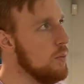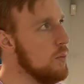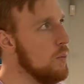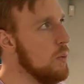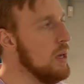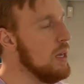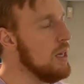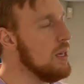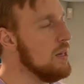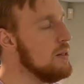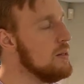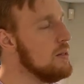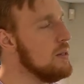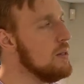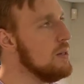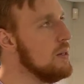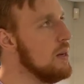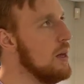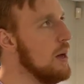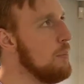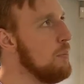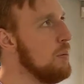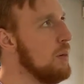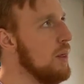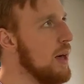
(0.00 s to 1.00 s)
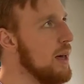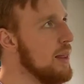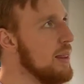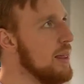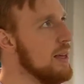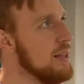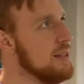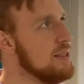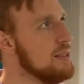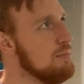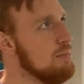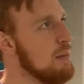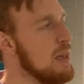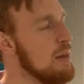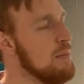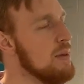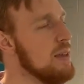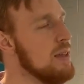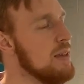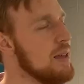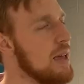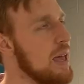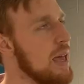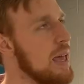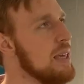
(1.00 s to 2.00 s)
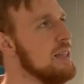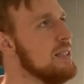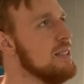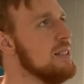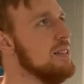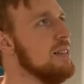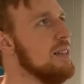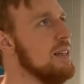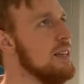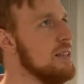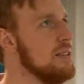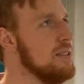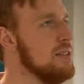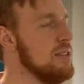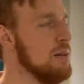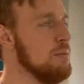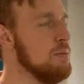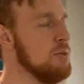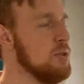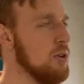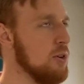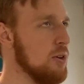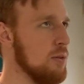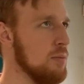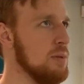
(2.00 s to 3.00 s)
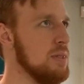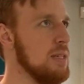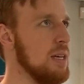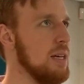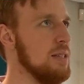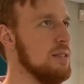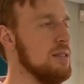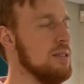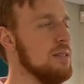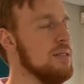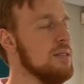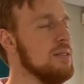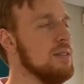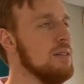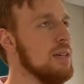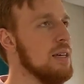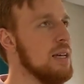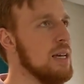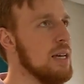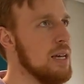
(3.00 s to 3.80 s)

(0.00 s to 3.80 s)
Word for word: we could apply that maybe hastily in some circumstances.